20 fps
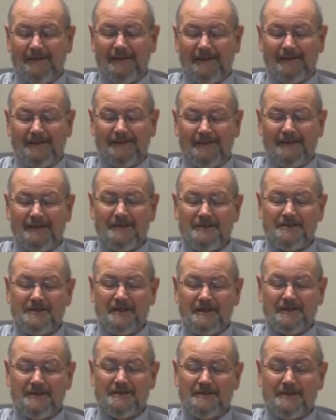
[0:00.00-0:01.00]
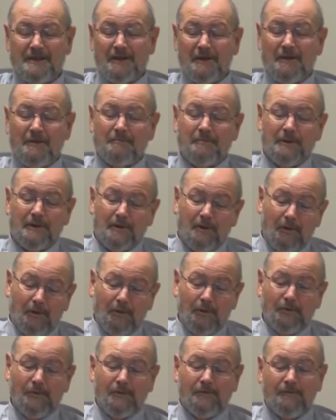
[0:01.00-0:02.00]
And then he says,
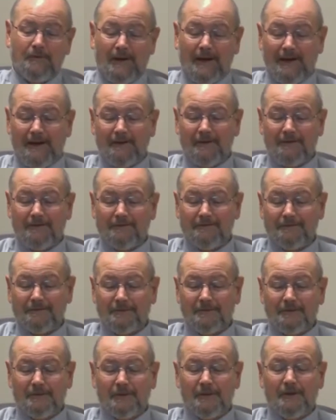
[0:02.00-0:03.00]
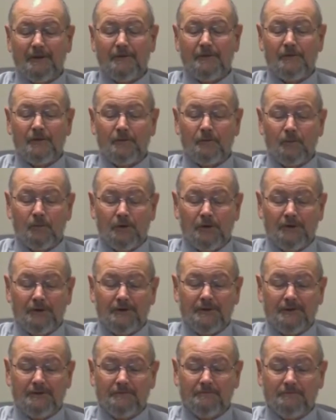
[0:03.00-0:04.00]
behold the fire, the
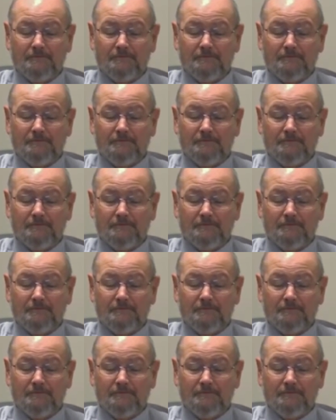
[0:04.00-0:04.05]
wood.